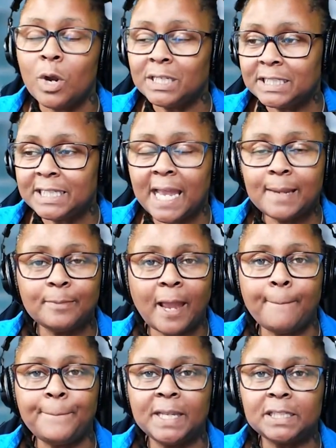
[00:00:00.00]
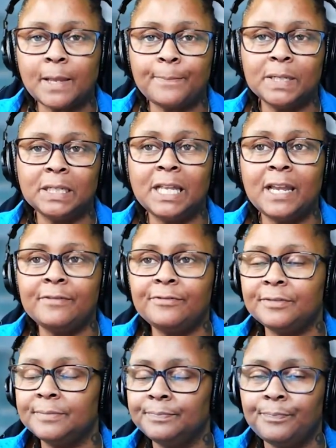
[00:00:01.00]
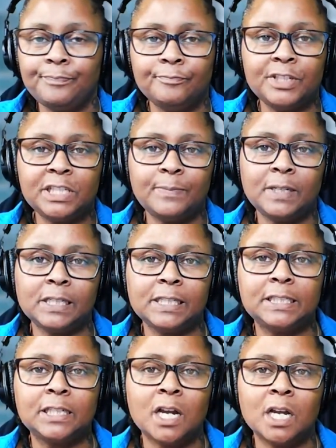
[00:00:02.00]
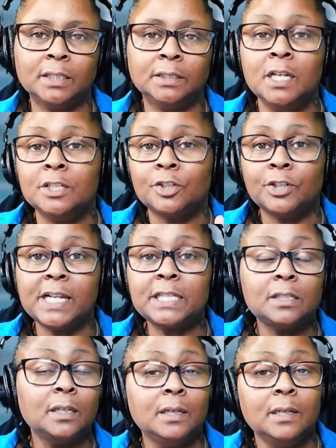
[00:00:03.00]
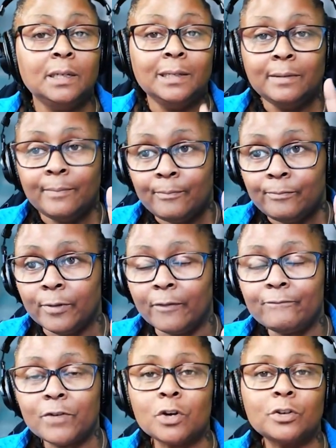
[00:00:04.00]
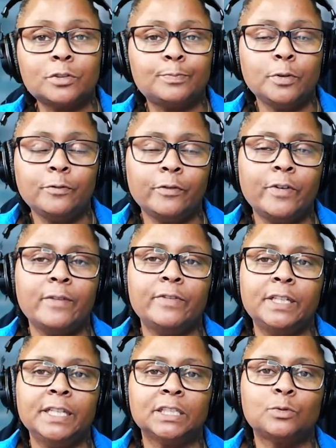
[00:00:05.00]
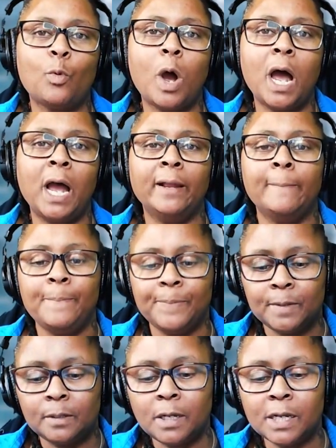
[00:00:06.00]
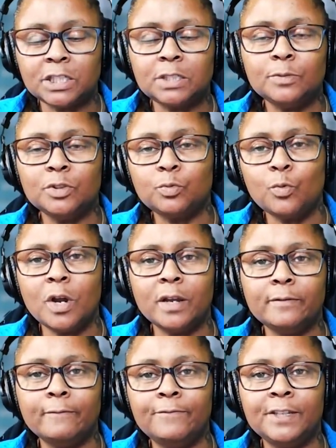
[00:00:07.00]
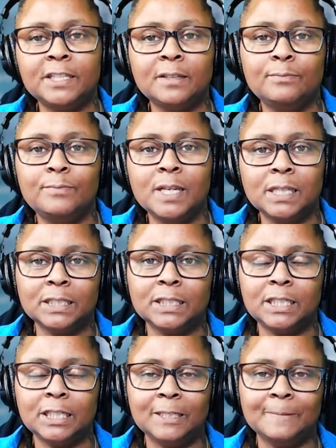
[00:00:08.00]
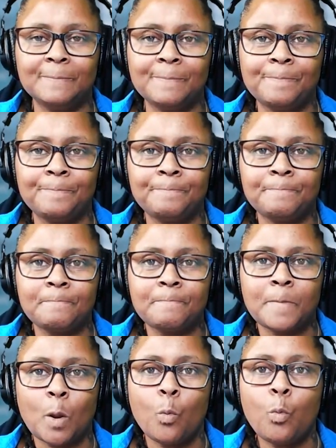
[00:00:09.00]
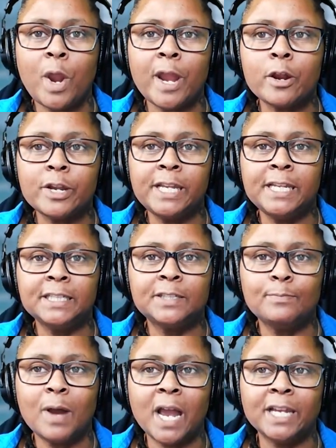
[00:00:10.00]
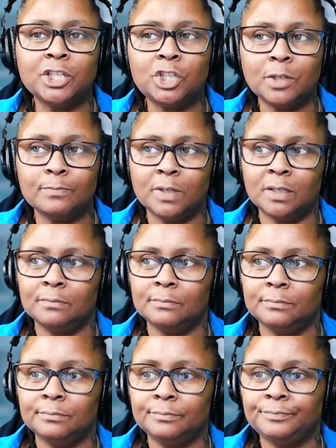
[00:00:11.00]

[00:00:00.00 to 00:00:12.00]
Once that got picked up and left, visibility's gone. So that's the first proof of evidence why customers want visibility. Where is my shipment?